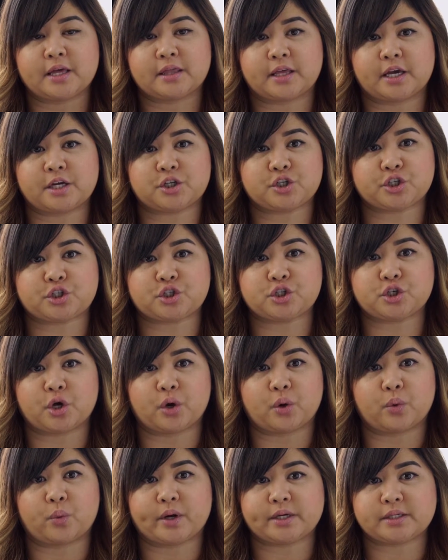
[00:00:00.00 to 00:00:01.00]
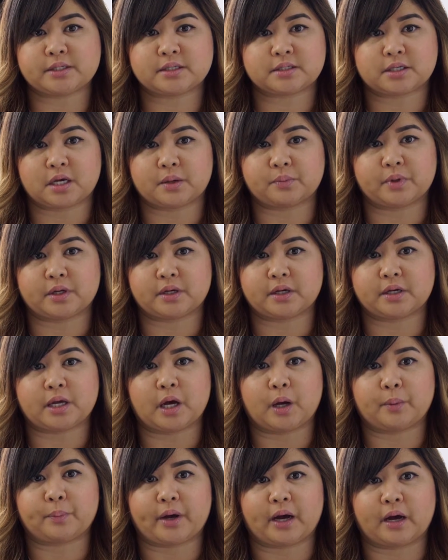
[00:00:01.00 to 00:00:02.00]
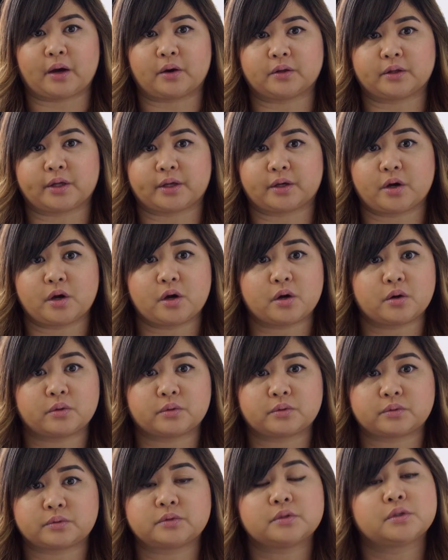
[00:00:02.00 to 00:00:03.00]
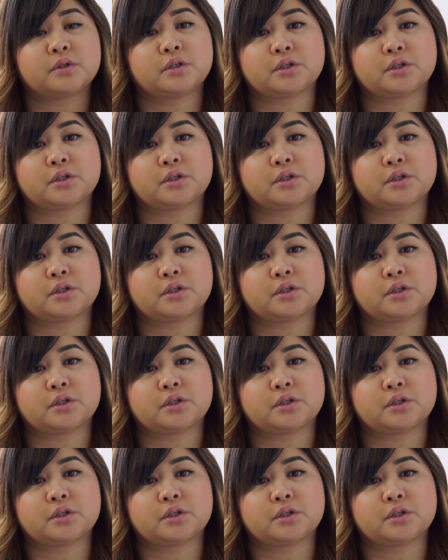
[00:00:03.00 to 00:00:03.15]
they just know when to step in and help out like oh